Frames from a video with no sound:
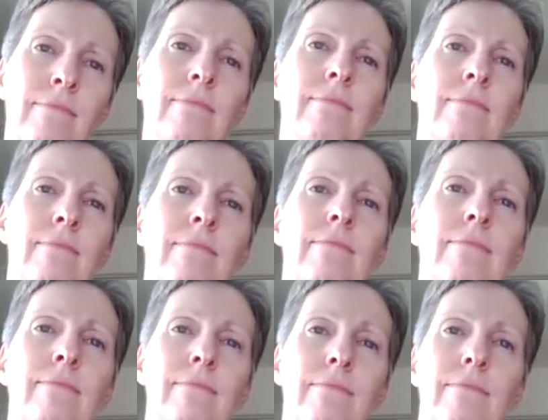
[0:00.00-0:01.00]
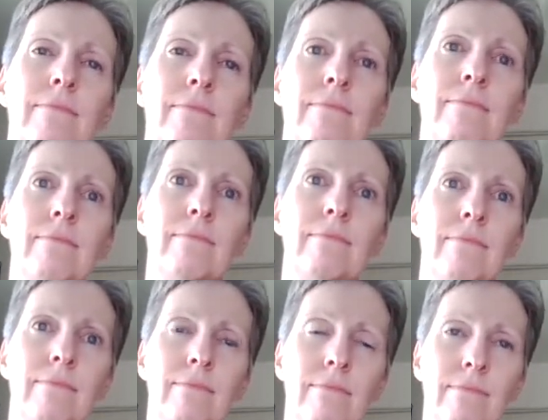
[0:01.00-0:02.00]

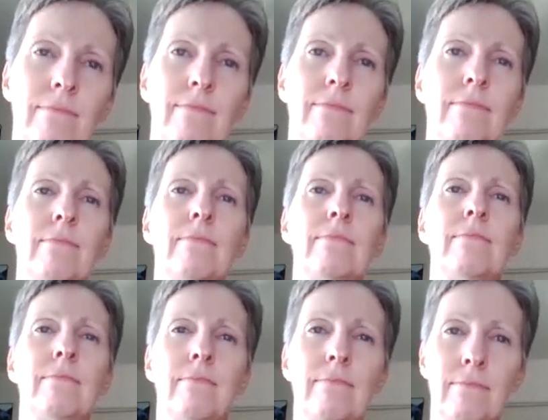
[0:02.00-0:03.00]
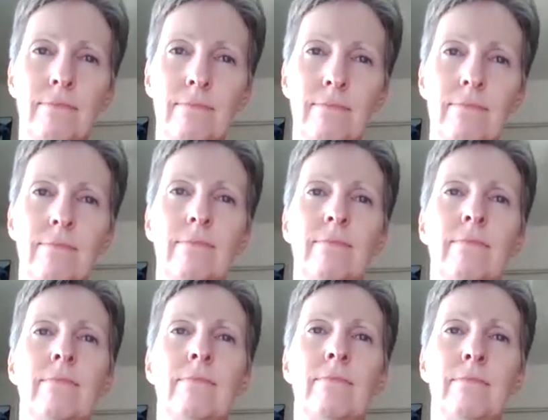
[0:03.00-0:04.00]

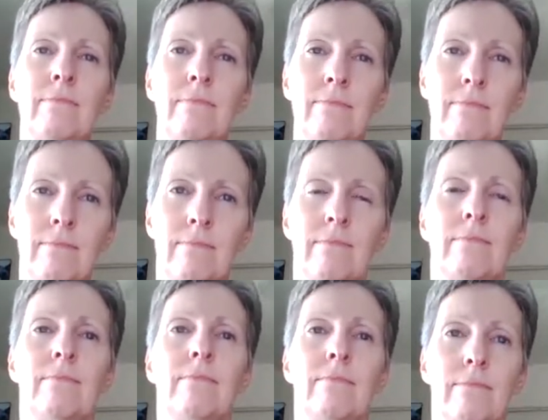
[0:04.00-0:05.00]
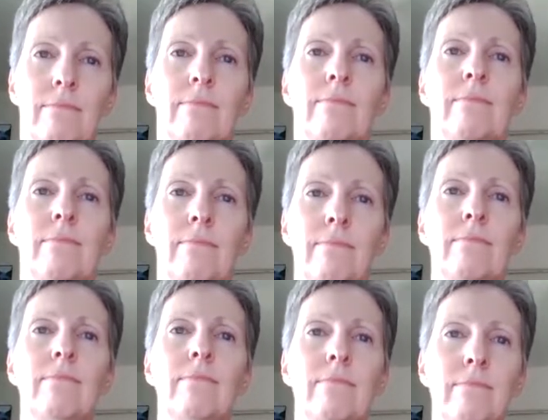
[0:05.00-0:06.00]

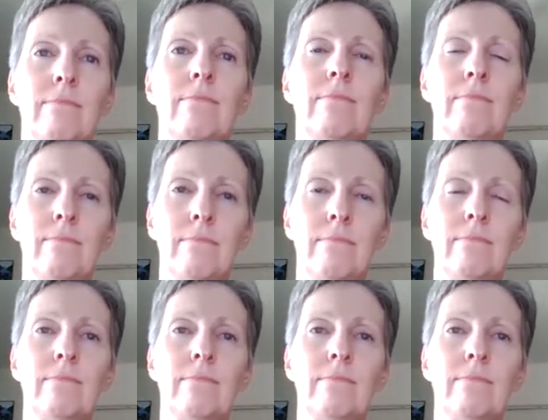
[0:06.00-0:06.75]
This person isn't speaking.